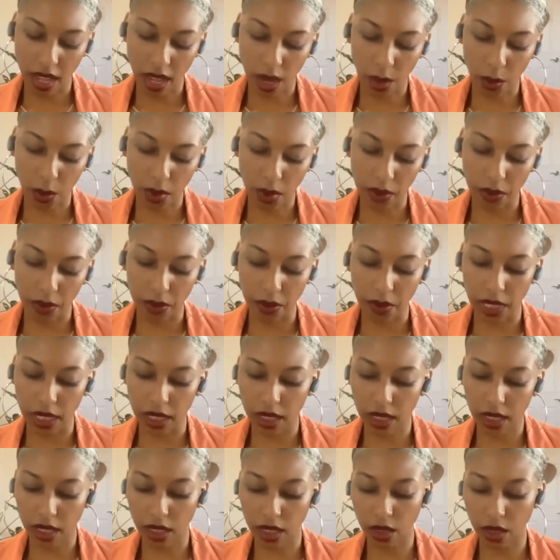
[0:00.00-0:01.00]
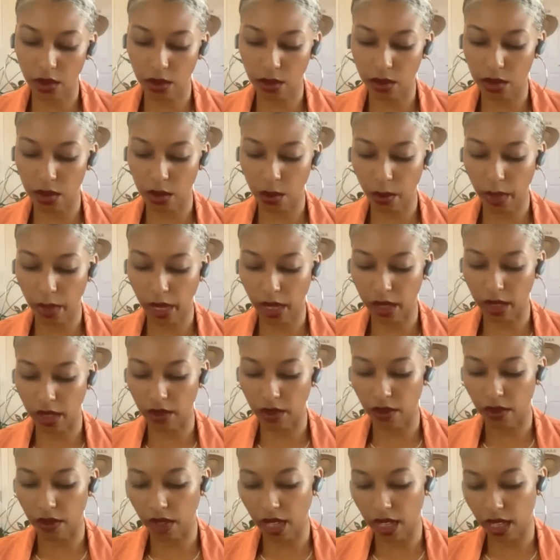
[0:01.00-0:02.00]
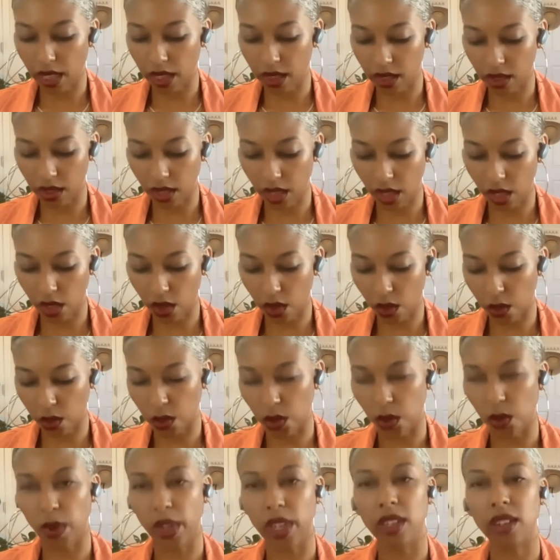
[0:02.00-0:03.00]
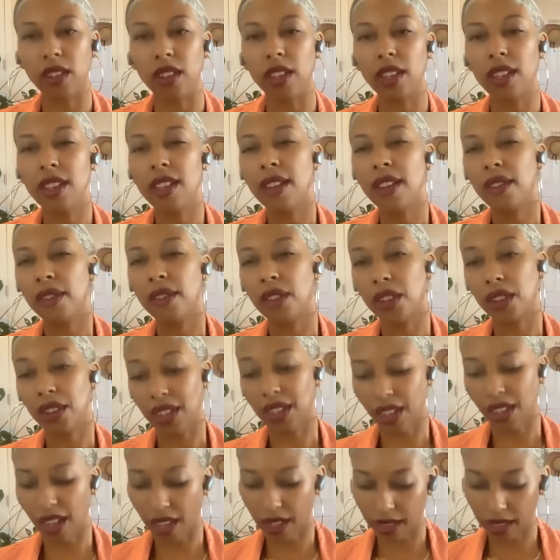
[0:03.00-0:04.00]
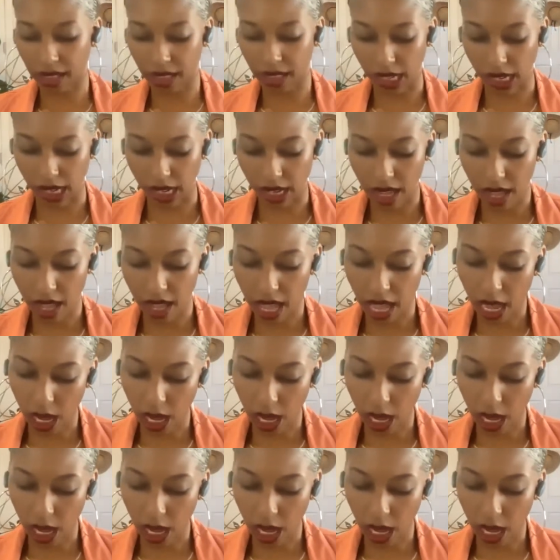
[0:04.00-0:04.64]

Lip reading: I want feet that don't swell and veins that don't threaten varicosity.